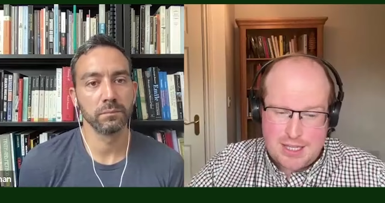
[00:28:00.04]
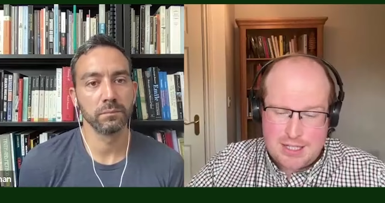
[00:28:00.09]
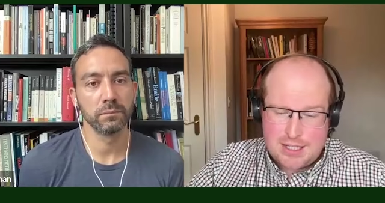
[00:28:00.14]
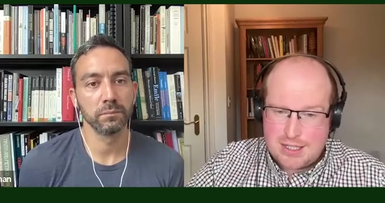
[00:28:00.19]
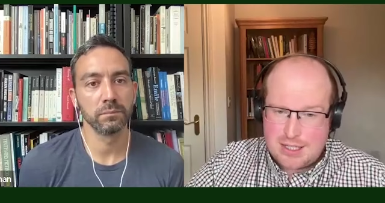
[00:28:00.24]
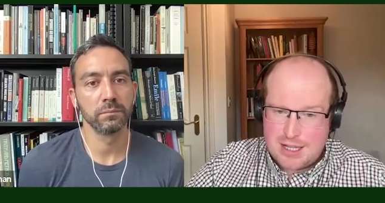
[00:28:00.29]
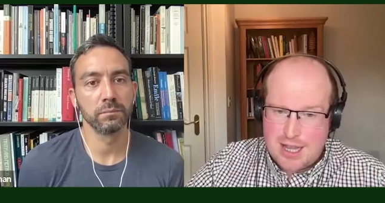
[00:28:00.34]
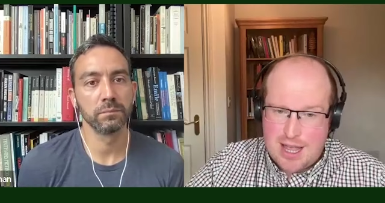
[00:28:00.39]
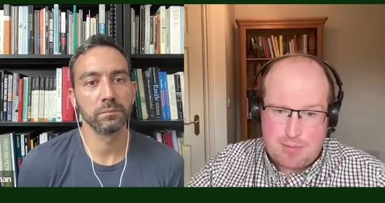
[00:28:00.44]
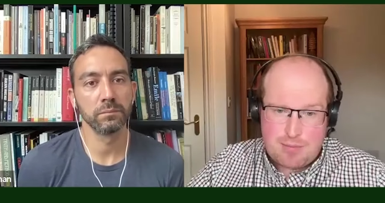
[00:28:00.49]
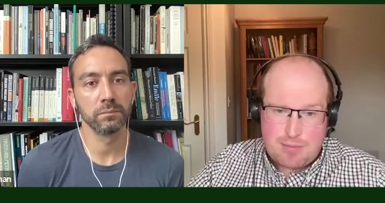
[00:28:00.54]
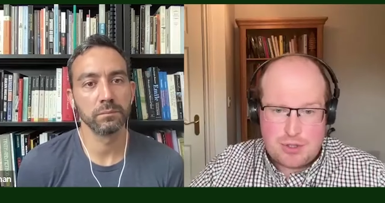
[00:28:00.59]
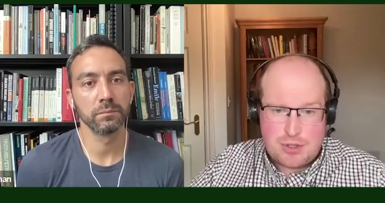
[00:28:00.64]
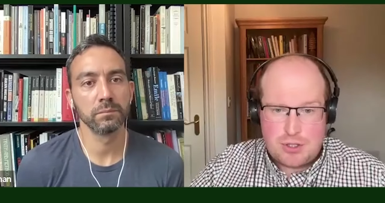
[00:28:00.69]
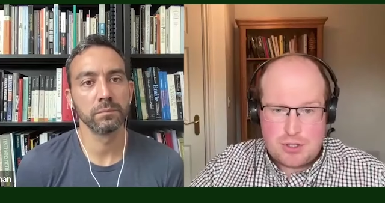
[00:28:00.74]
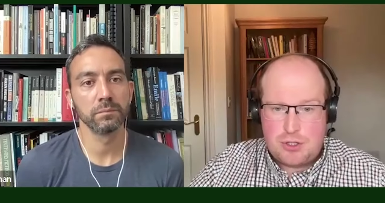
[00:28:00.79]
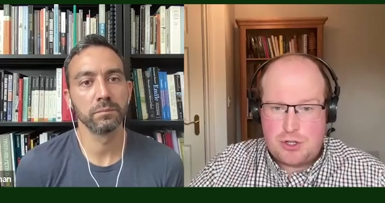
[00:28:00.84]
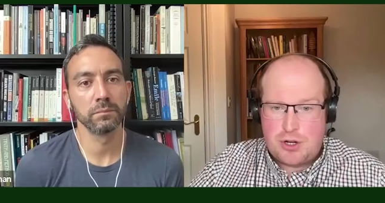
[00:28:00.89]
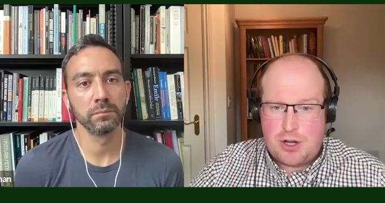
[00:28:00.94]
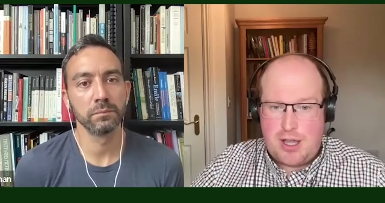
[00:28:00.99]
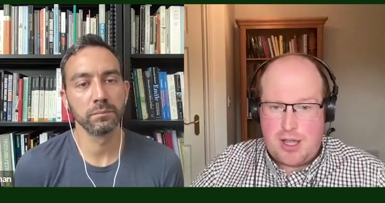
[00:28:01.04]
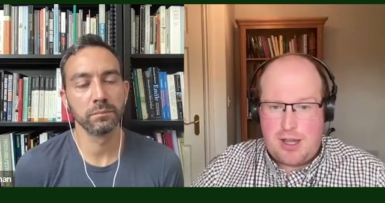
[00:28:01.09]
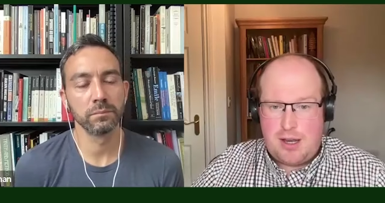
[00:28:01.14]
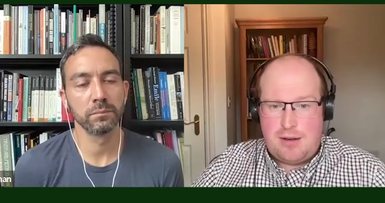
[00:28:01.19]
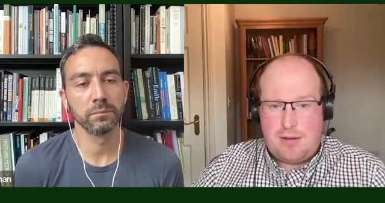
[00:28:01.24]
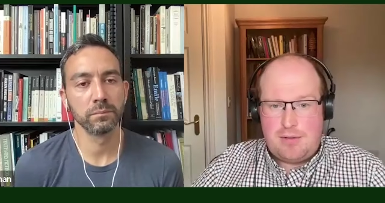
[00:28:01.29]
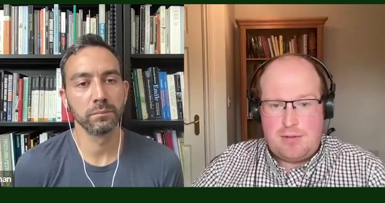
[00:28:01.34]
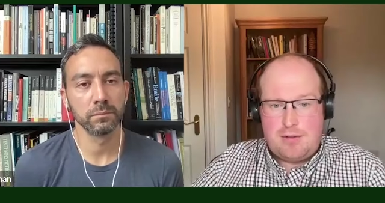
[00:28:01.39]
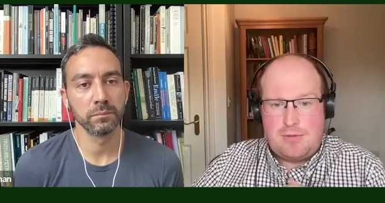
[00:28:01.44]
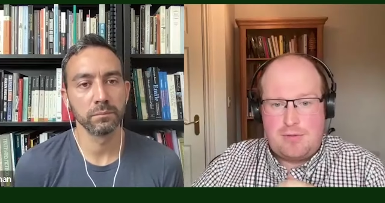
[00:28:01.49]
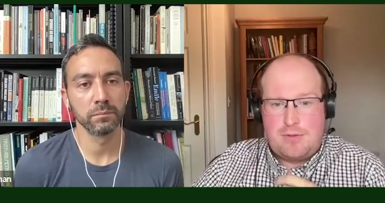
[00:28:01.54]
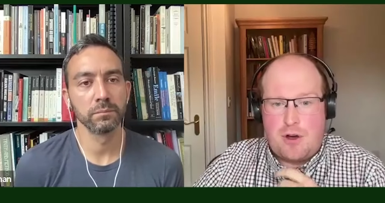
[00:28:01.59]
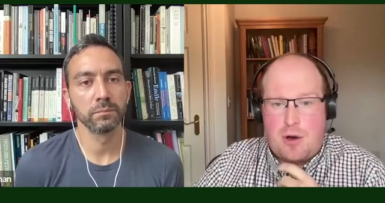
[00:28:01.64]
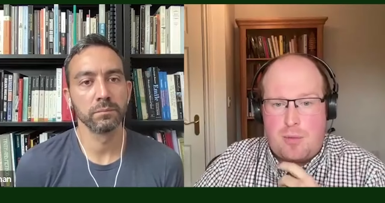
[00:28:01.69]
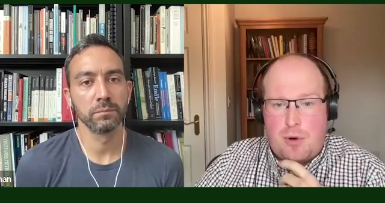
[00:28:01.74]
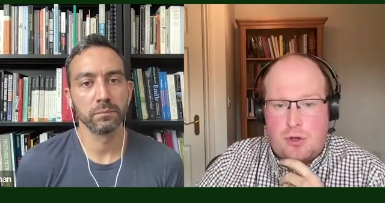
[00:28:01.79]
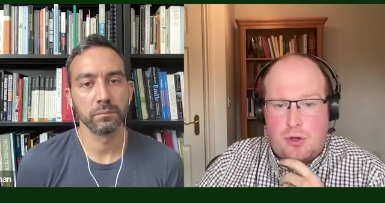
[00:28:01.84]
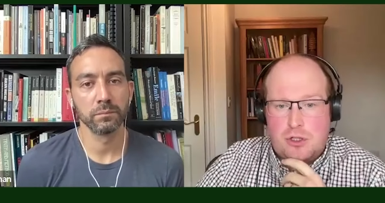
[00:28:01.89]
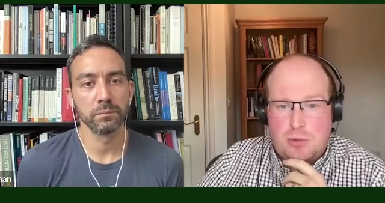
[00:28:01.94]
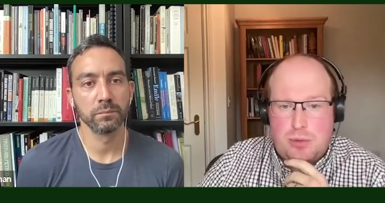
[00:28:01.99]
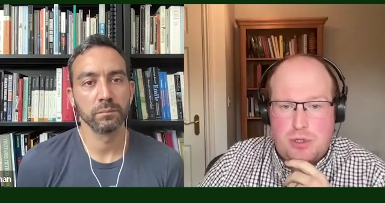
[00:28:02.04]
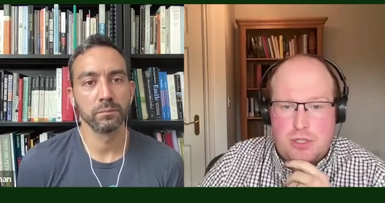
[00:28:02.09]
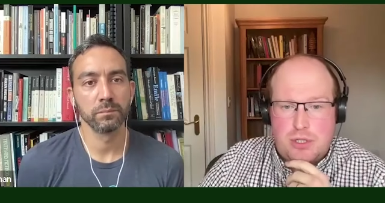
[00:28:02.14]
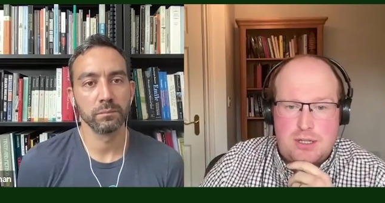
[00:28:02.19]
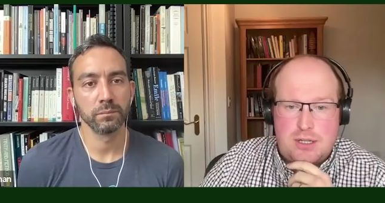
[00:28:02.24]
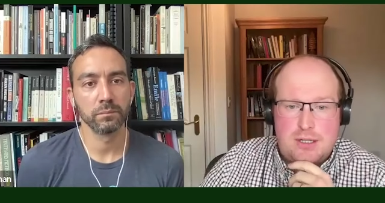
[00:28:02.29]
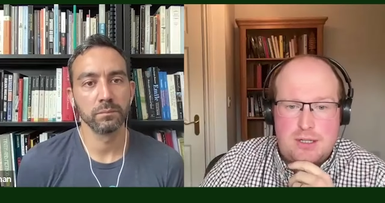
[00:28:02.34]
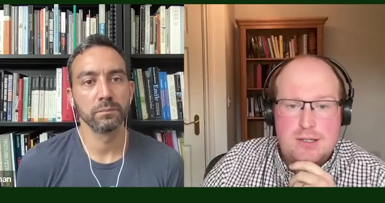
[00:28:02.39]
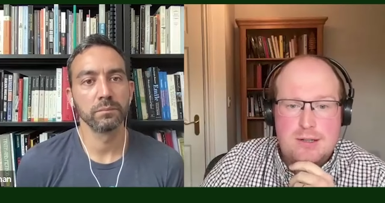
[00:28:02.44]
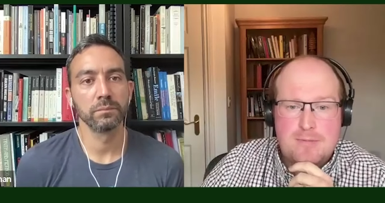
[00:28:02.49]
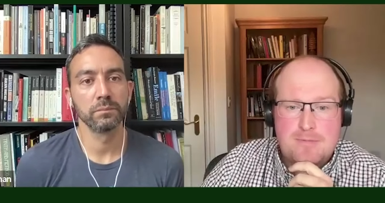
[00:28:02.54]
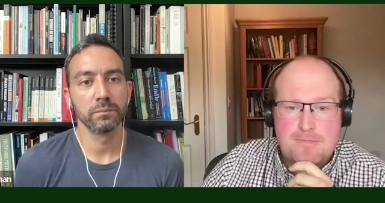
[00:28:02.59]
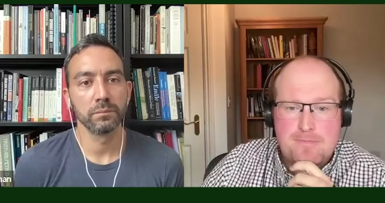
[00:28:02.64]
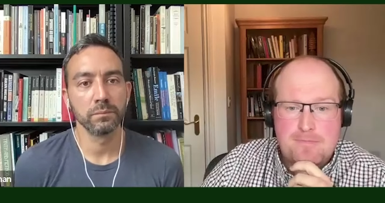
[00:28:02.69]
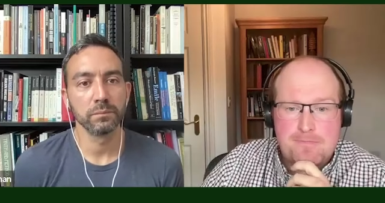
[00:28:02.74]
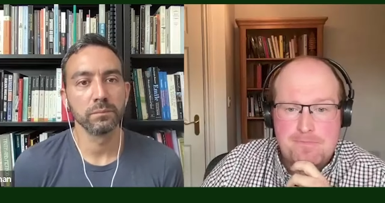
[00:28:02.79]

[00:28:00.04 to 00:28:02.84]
Speaker 1: these attempts to try and farm octopuses.